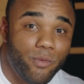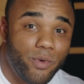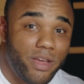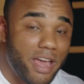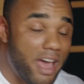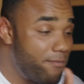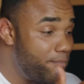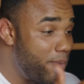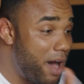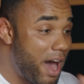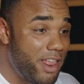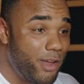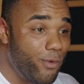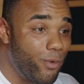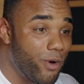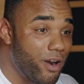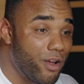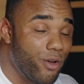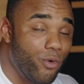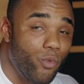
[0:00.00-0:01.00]
We have body
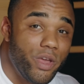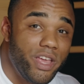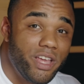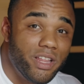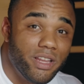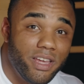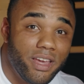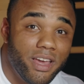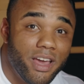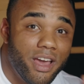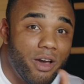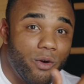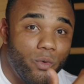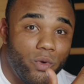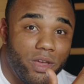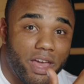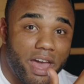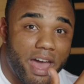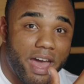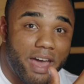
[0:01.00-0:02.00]
work weekly.
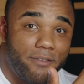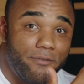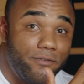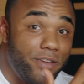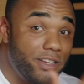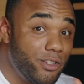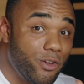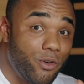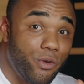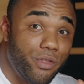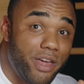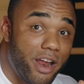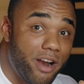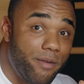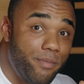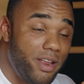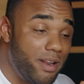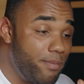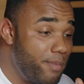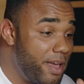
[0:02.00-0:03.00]
We have physical
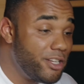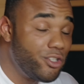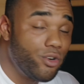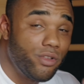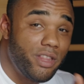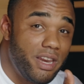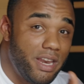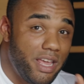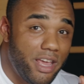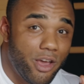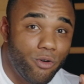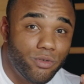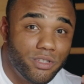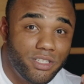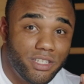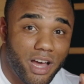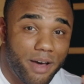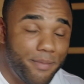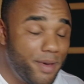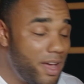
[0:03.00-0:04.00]
therapy to make sure the knee
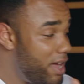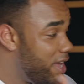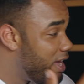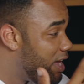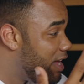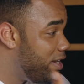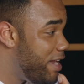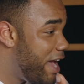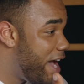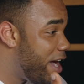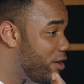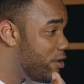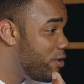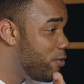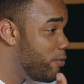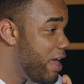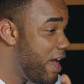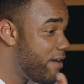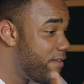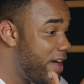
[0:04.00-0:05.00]
holds up. And now
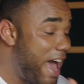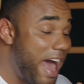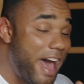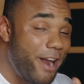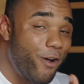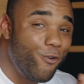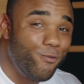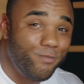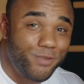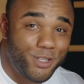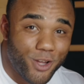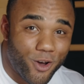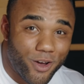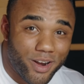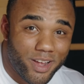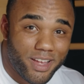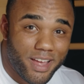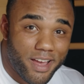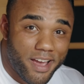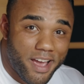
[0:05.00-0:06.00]
we have an at-home
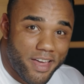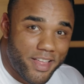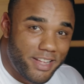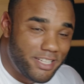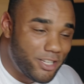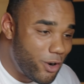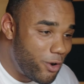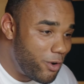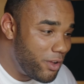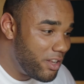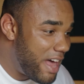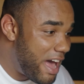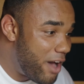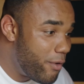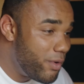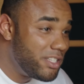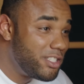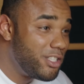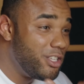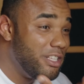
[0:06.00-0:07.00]
sauna that's gonna allow
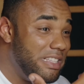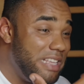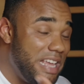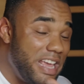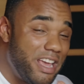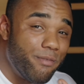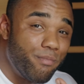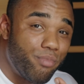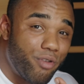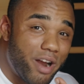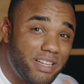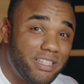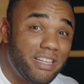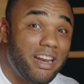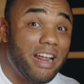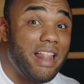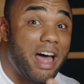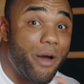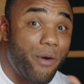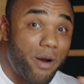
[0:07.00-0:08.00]
us to decompress and
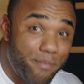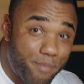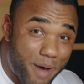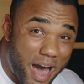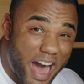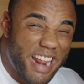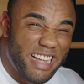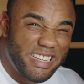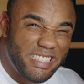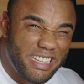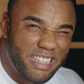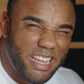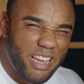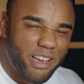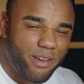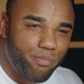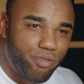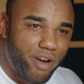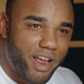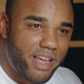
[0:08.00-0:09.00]
allow our bodies to
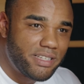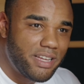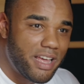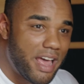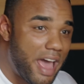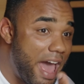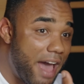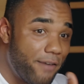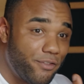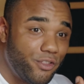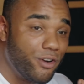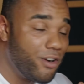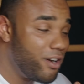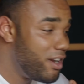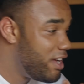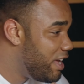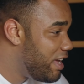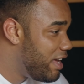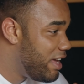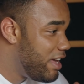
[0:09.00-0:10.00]
decompress after
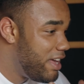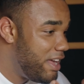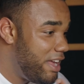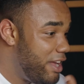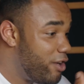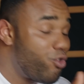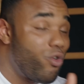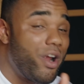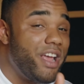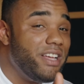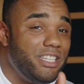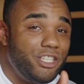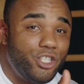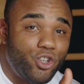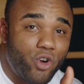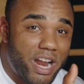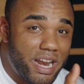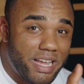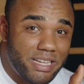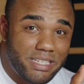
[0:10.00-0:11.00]
a crazy
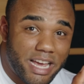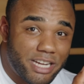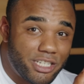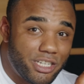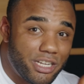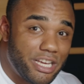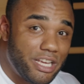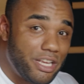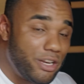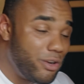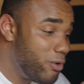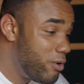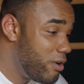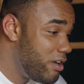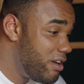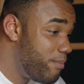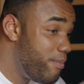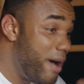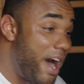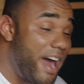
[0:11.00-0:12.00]
training session or
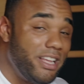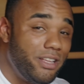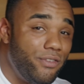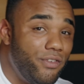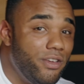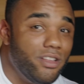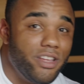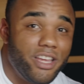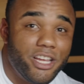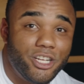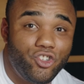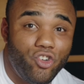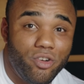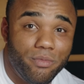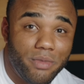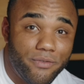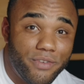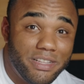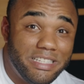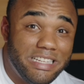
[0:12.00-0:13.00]
your body's feeling
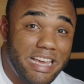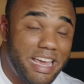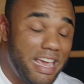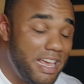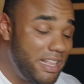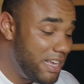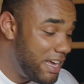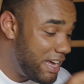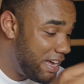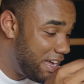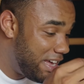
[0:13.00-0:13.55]
extremely fatigued.